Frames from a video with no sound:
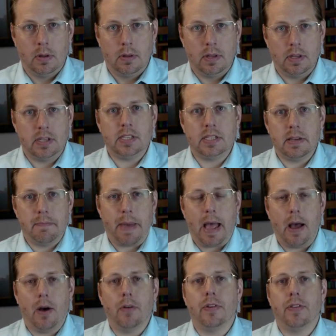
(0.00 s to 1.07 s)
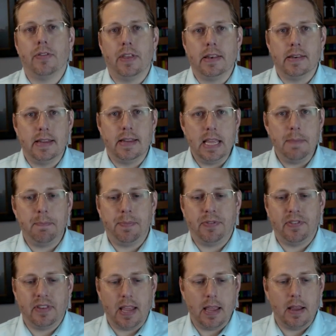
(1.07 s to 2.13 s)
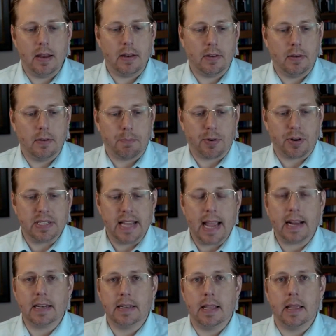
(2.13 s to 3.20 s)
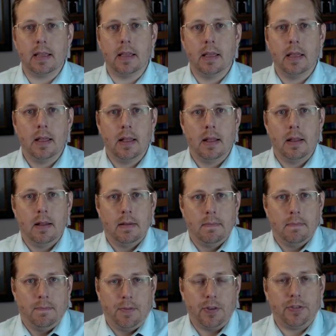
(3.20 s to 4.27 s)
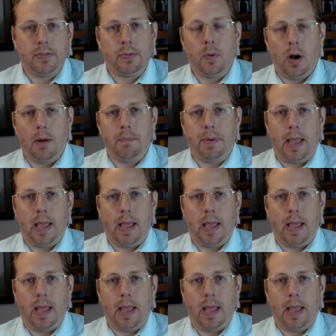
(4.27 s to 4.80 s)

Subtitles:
This is about the deep state protecting the swamp.